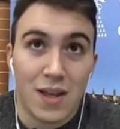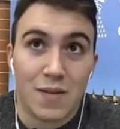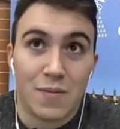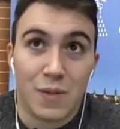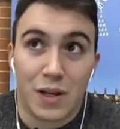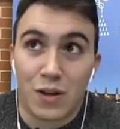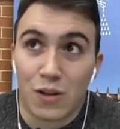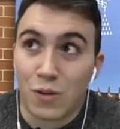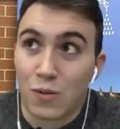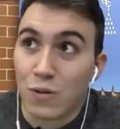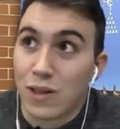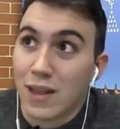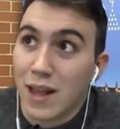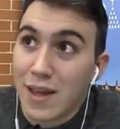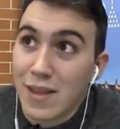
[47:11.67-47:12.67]
Because
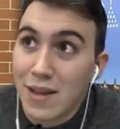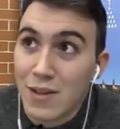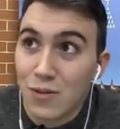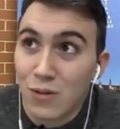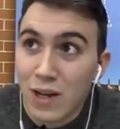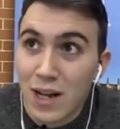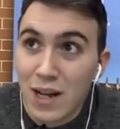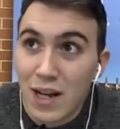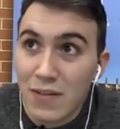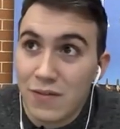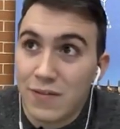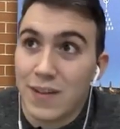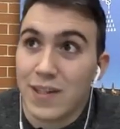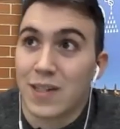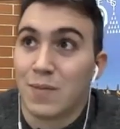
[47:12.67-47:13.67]
with LiDAR, you can have
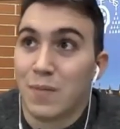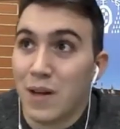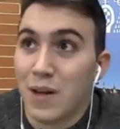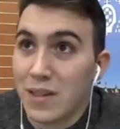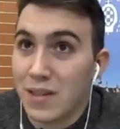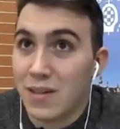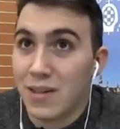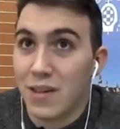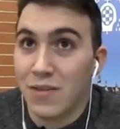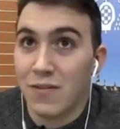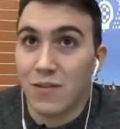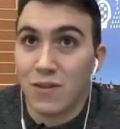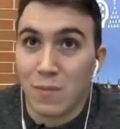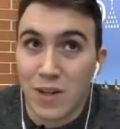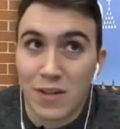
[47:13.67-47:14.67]
as much
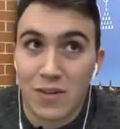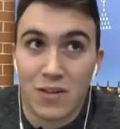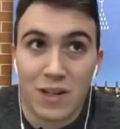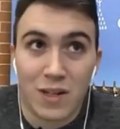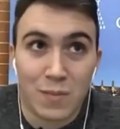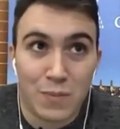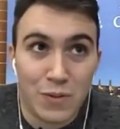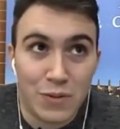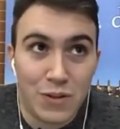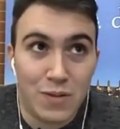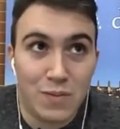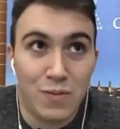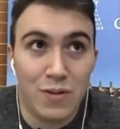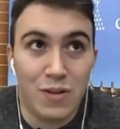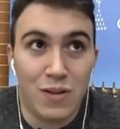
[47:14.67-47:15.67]
information as
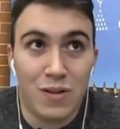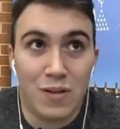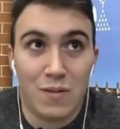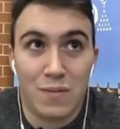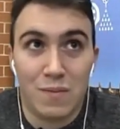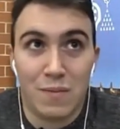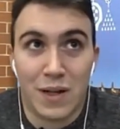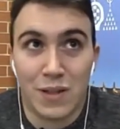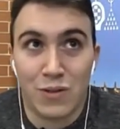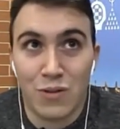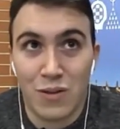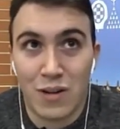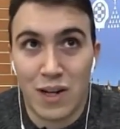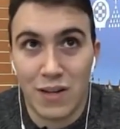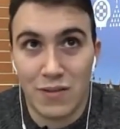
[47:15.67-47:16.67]
possible, but you
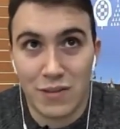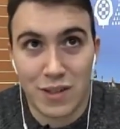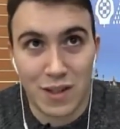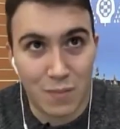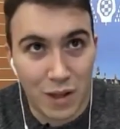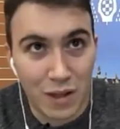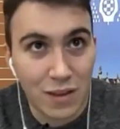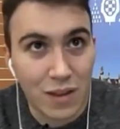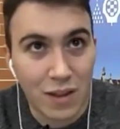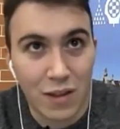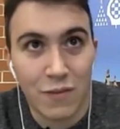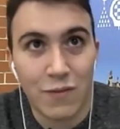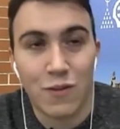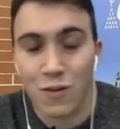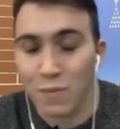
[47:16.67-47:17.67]
don't have semantic
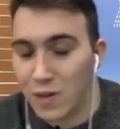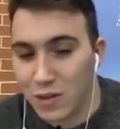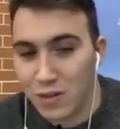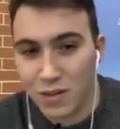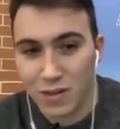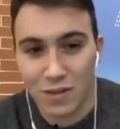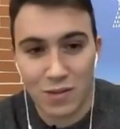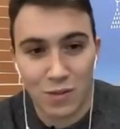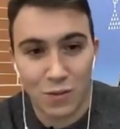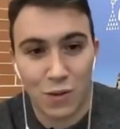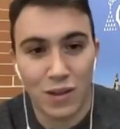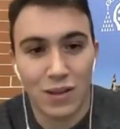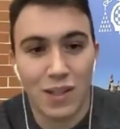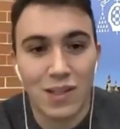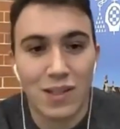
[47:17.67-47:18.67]
information.
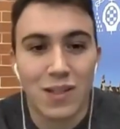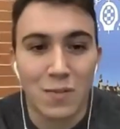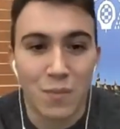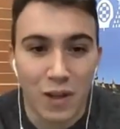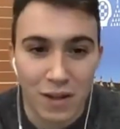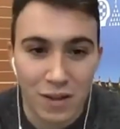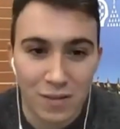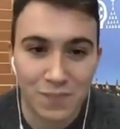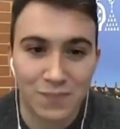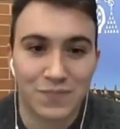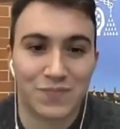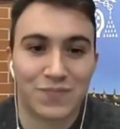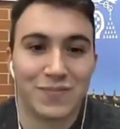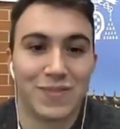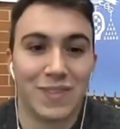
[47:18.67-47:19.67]
What does this mean?
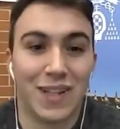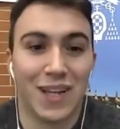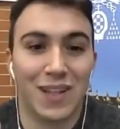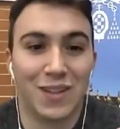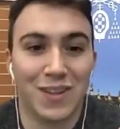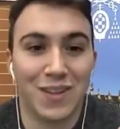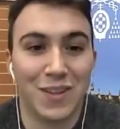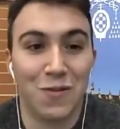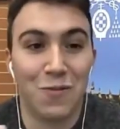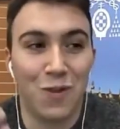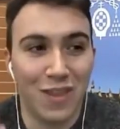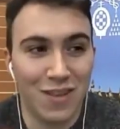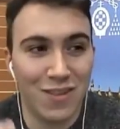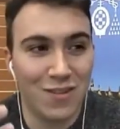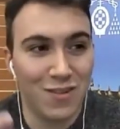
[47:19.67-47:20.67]
Yeah. That we
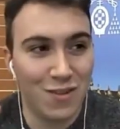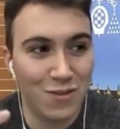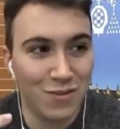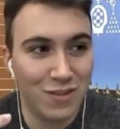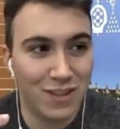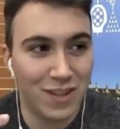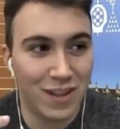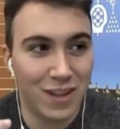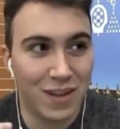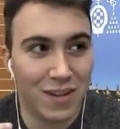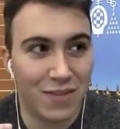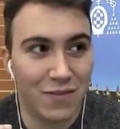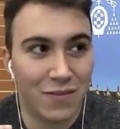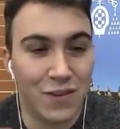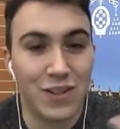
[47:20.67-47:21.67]
don't know
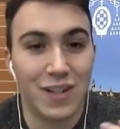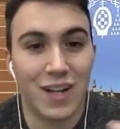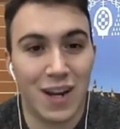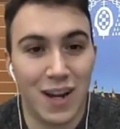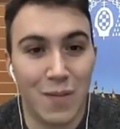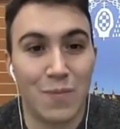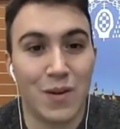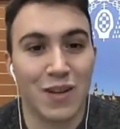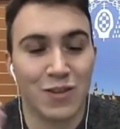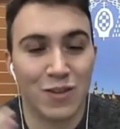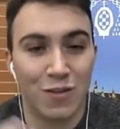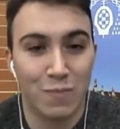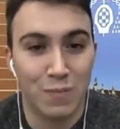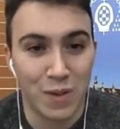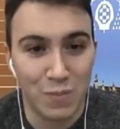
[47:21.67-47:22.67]
the physical appearance
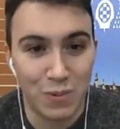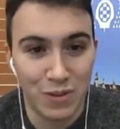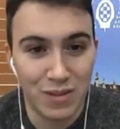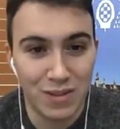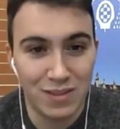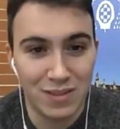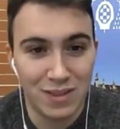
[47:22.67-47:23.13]
of people,